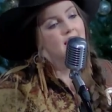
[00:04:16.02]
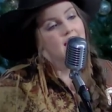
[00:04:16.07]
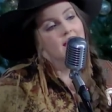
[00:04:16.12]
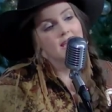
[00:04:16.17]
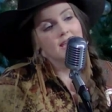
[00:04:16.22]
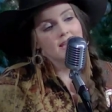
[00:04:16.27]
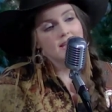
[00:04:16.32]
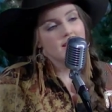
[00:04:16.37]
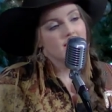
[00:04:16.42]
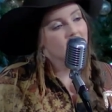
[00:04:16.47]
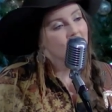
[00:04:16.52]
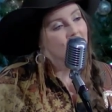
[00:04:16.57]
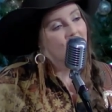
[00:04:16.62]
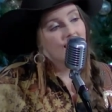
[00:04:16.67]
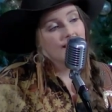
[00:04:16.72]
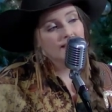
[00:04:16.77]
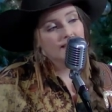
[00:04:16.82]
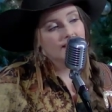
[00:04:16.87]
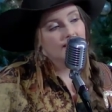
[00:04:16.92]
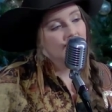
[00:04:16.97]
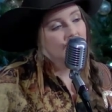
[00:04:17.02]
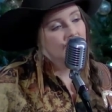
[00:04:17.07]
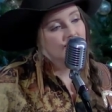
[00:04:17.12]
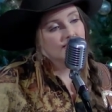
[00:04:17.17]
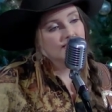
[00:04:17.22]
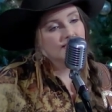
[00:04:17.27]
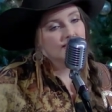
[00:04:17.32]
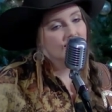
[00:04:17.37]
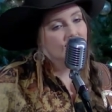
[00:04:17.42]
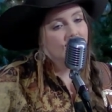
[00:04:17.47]
And I could
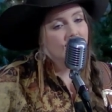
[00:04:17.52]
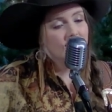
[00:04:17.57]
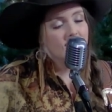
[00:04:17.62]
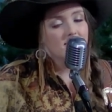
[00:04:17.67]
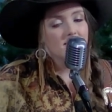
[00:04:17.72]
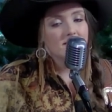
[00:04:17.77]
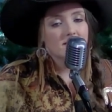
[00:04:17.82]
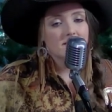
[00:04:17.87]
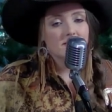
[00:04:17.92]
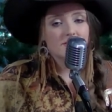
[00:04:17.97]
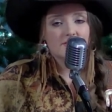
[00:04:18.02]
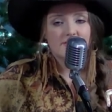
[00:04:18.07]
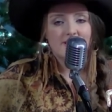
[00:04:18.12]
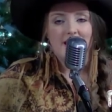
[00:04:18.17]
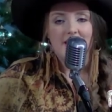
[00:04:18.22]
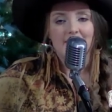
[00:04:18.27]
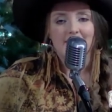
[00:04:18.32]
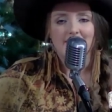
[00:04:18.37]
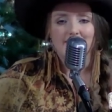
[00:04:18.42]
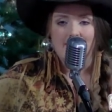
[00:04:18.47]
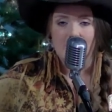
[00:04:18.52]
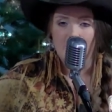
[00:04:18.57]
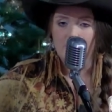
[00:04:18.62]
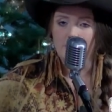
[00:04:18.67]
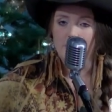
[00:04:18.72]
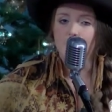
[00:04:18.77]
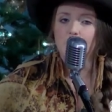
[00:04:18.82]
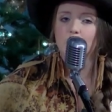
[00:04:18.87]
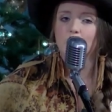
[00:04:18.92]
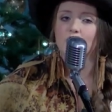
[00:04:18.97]
easily understand how
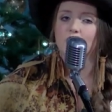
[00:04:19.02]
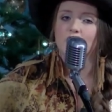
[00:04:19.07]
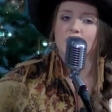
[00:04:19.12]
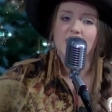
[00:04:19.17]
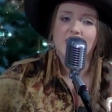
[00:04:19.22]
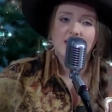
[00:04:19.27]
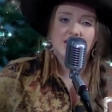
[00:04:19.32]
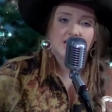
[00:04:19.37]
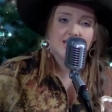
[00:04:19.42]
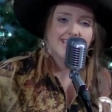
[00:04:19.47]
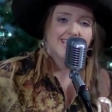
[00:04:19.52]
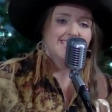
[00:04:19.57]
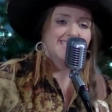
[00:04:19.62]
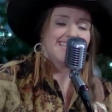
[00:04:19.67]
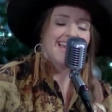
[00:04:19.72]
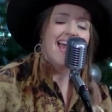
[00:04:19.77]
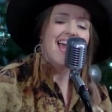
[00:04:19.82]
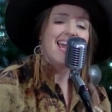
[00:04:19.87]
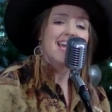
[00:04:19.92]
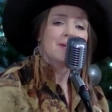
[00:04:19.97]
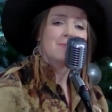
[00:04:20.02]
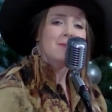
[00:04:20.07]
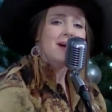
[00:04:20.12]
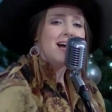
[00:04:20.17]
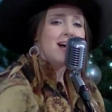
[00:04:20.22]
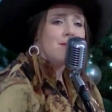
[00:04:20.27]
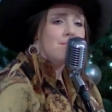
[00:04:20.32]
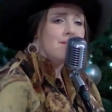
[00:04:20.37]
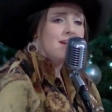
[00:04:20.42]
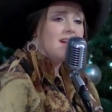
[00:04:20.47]
you could easily take
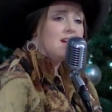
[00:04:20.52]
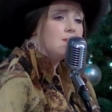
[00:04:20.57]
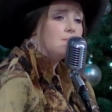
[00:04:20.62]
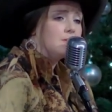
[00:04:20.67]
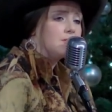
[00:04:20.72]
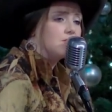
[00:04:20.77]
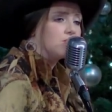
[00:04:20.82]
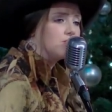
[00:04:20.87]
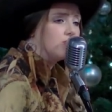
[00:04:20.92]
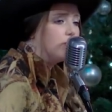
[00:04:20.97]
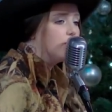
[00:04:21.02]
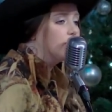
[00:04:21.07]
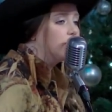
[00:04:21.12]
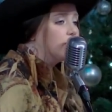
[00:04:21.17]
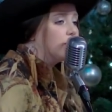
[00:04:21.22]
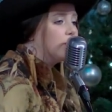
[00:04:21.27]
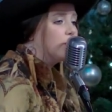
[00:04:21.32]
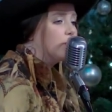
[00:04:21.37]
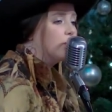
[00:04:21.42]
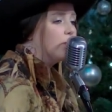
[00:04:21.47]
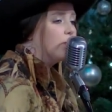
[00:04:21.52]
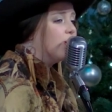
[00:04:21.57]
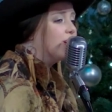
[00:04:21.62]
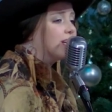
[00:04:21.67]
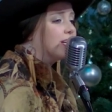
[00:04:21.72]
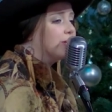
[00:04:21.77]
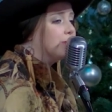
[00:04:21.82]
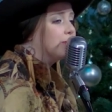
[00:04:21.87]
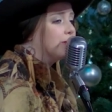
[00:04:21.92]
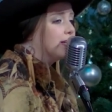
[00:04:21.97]
my man, but you don't know
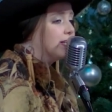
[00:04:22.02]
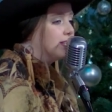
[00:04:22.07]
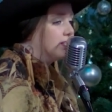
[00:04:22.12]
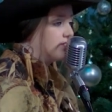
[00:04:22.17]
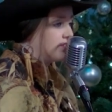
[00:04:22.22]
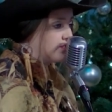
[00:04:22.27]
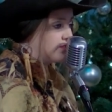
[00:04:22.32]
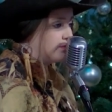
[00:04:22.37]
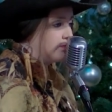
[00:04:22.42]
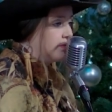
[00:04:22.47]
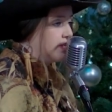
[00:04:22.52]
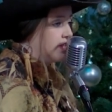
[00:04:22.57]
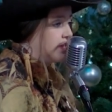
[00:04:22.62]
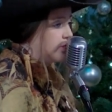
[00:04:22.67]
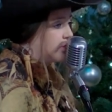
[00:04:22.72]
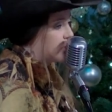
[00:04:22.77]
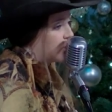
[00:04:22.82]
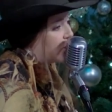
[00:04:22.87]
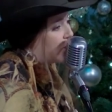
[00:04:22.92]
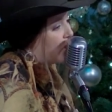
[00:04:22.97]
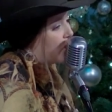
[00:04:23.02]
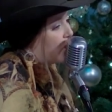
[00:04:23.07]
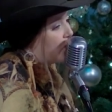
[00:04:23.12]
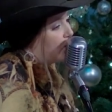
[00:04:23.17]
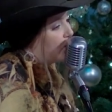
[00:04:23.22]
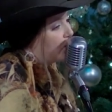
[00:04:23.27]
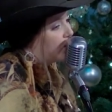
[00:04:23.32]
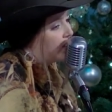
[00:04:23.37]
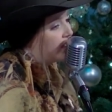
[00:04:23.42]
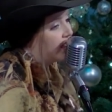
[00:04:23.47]
what he means to me,
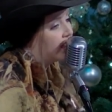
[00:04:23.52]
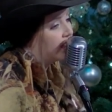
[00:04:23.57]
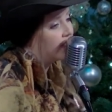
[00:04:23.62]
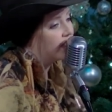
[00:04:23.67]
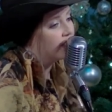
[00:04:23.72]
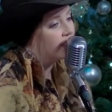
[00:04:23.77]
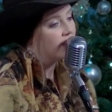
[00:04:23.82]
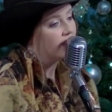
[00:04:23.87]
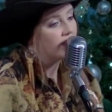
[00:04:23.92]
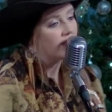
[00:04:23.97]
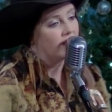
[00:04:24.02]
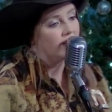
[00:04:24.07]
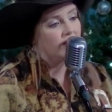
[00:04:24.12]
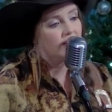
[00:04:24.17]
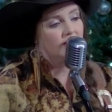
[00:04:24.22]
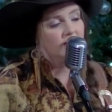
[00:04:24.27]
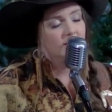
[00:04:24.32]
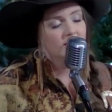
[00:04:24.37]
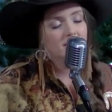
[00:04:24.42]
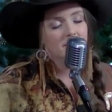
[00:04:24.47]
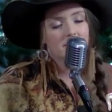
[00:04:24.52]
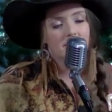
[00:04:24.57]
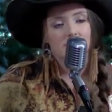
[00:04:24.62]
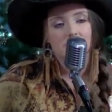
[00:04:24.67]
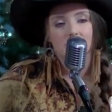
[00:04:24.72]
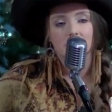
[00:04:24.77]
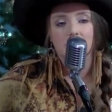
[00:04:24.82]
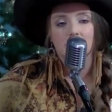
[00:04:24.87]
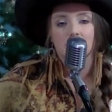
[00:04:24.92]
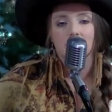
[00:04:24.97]

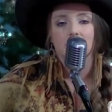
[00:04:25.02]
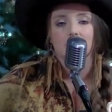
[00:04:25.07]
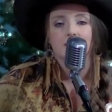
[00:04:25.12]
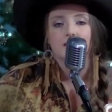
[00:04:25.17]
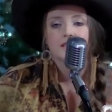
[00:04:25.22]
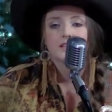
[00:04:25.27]
Jolene.